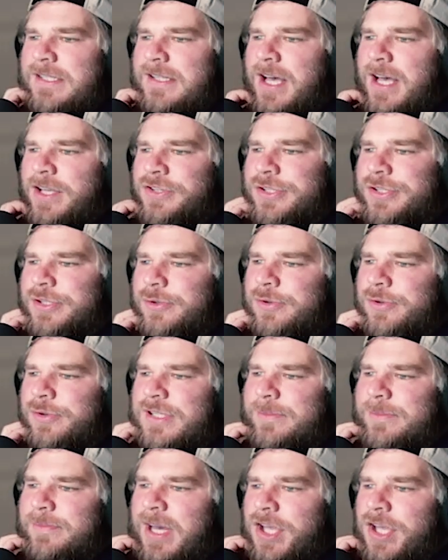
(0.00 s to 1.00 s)
largest
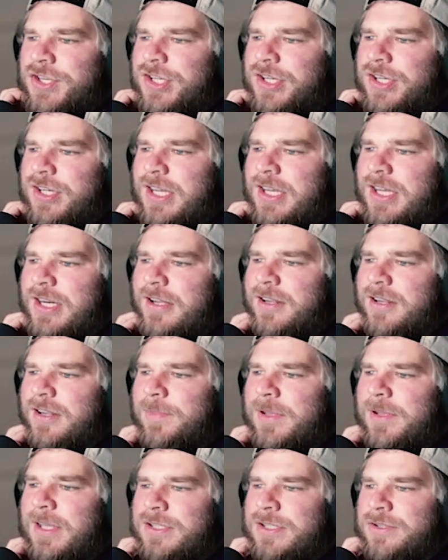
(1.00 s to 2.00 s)
losing margin in
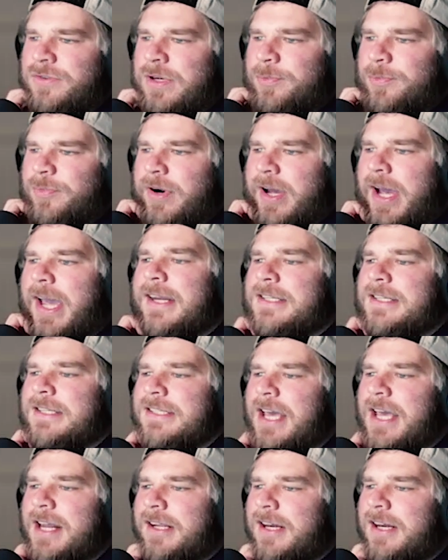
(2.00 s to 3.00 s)
club history prior to
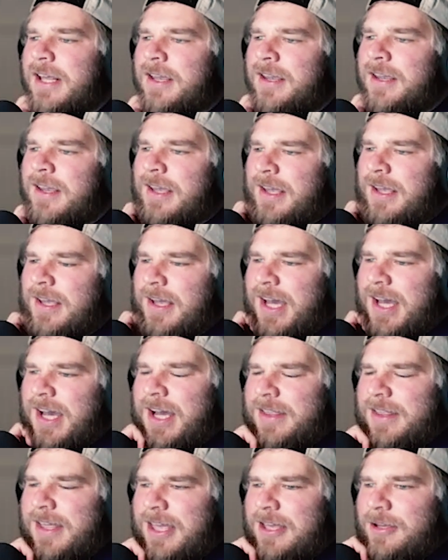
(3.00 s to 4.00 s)
Saturday.
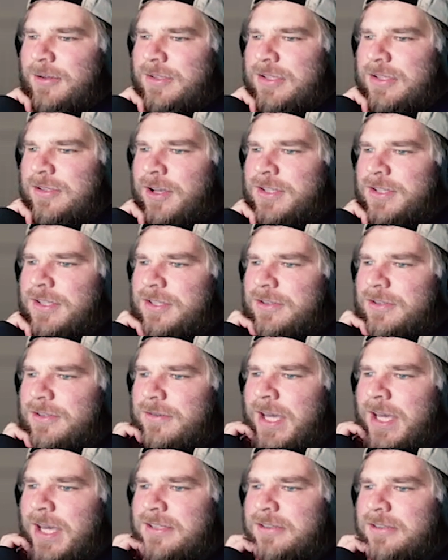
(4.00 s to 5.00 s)
The Eagles lost
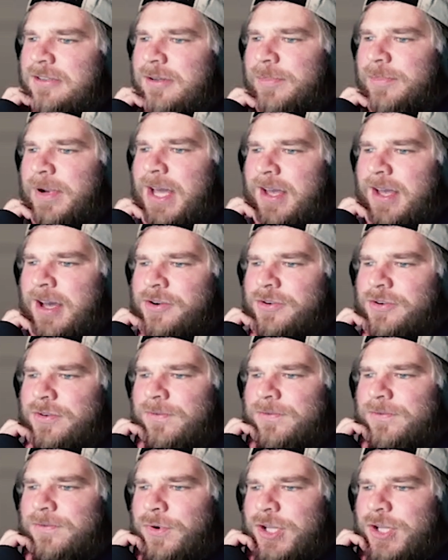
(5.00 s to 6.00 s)
to Essendon by
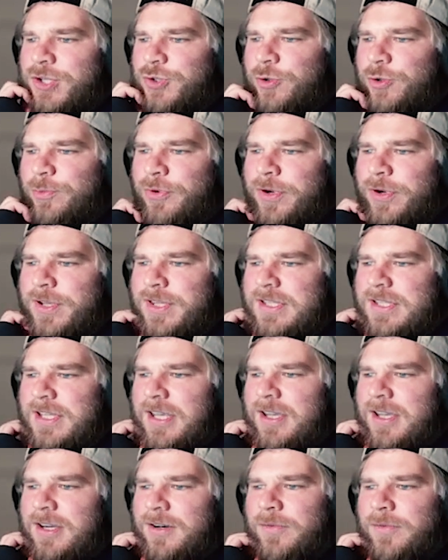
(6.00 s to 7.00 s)
142 points
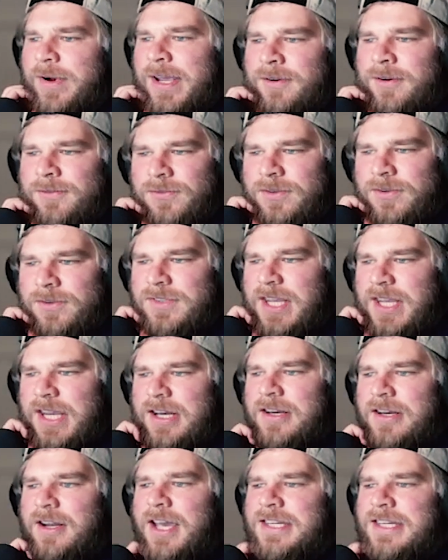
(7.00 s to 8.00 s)
in round
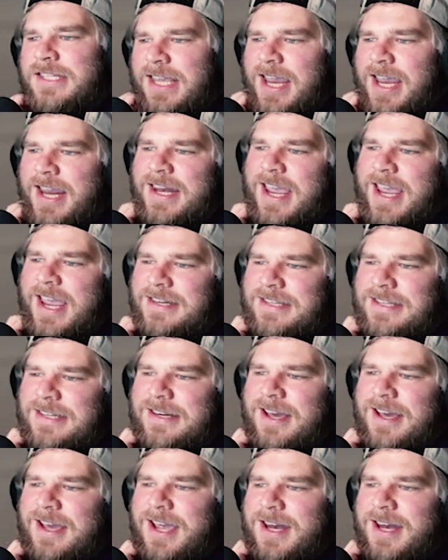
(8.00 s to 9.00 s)
15,
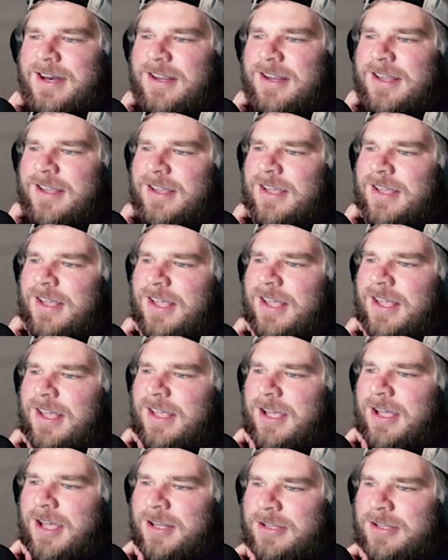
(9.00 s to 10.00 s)
1989.
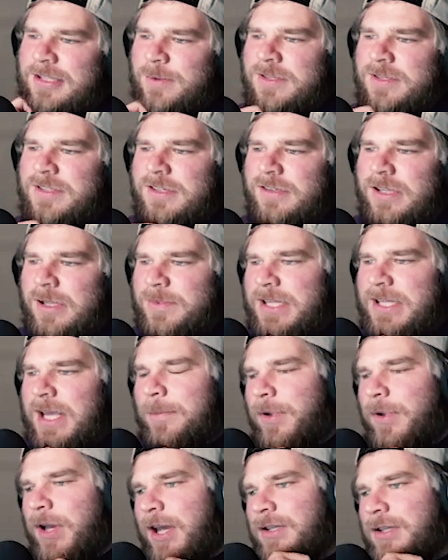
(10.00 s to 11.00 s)
And the Swans eclipsed
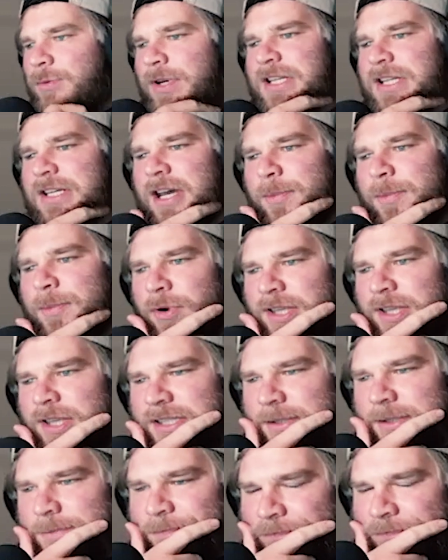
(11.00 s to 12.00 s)
that by 29
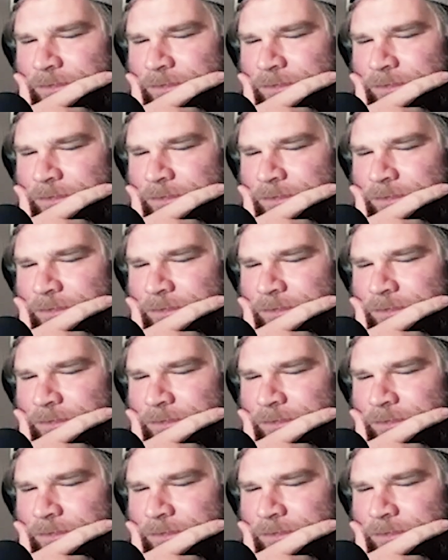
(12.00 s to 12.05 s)
points.